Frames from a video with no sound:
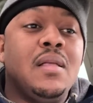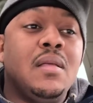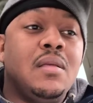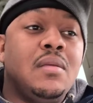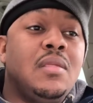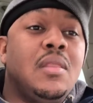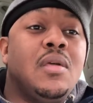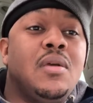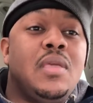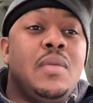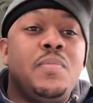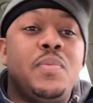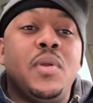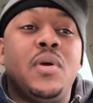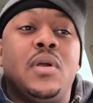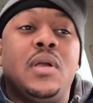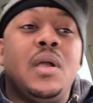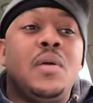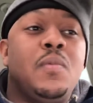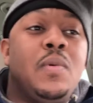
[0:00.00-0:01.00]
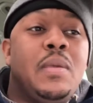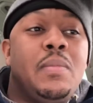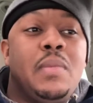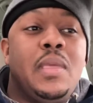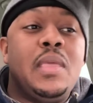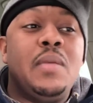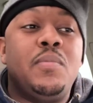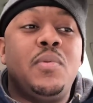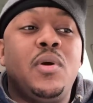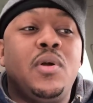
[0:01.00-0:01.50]
no, oh, you know, he broke up with
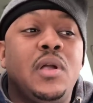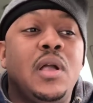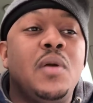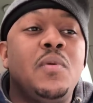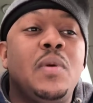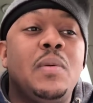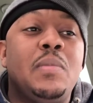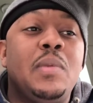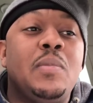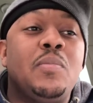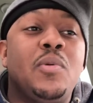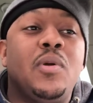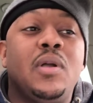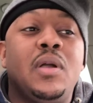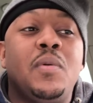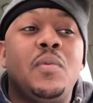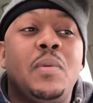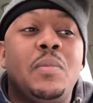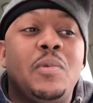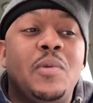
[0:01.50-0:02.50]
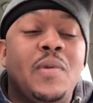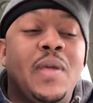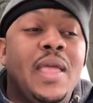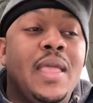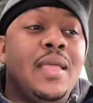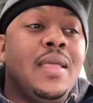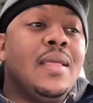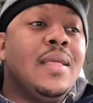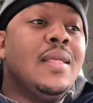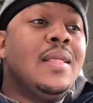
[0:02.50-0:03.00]
me, he broke up with me, broke up with me, right?